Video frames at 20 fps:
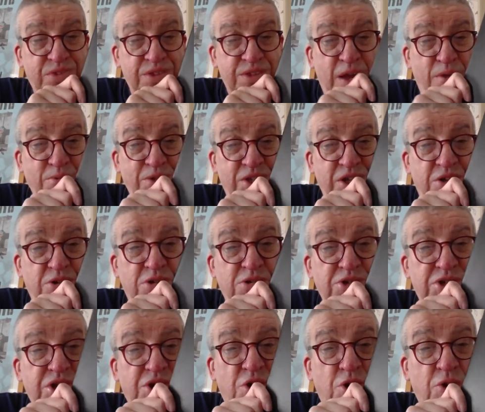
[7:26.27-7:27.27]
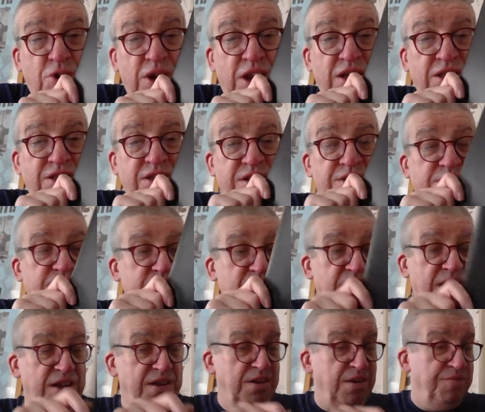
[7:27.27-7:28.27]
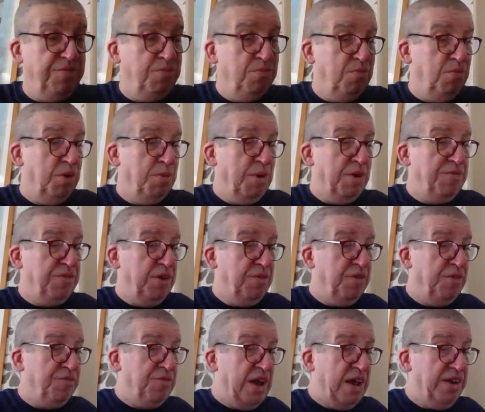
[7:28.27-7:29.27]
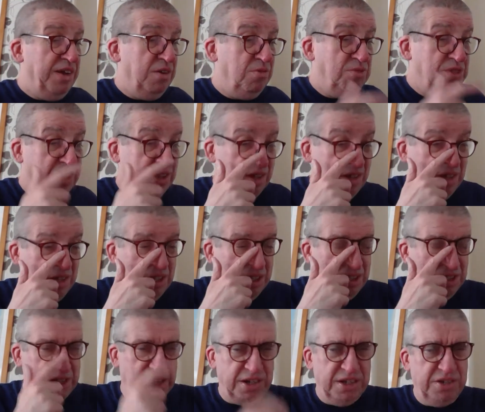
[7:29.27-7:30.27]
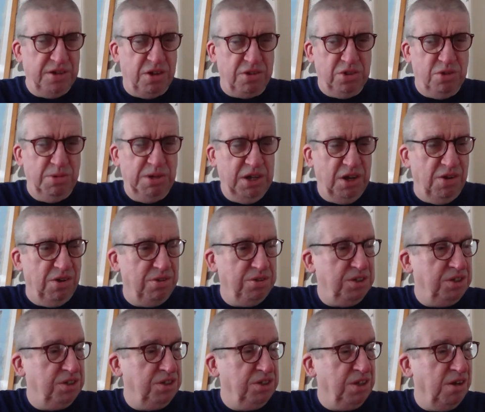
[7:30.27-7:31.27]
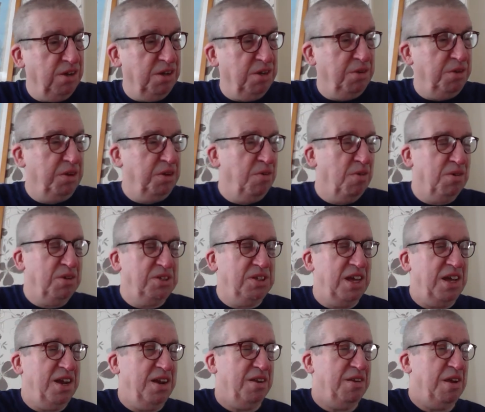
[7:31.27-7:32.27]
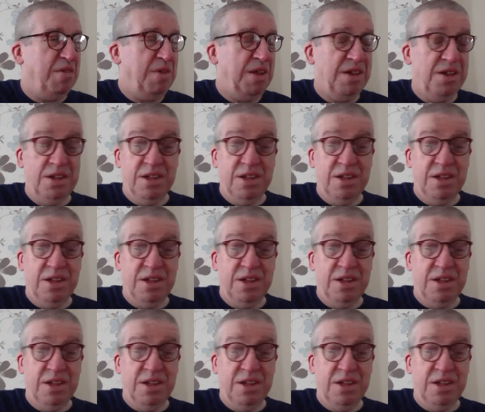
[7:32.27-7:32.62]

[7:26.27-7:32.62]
That was at Old Court, London, you know, one of my favourite venues. Sadly, not doing concerts, I don't even know what's there.